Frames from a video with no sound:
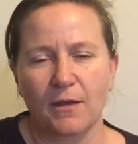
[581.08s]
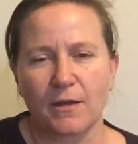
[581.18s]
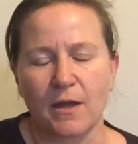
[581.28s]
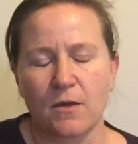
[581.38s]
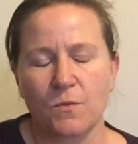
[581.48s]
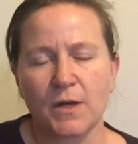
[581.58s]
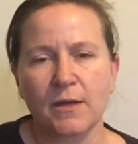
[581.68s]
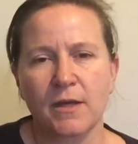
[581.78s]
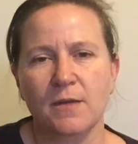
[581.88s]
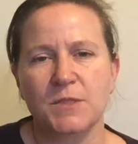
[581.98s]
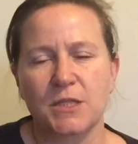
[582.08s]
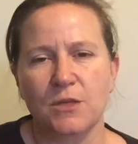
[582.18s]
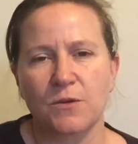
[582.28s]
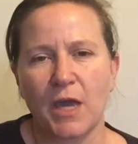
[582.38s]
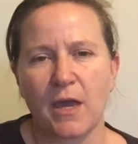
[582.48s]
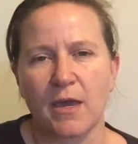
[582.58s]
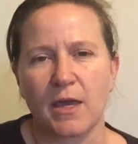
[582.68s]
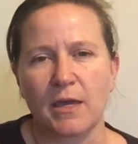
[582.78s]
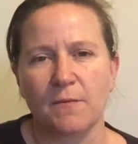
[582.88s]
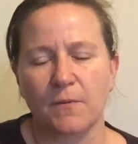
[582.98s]
Now, when I came to the
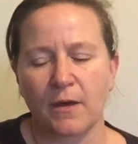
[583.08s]
UK,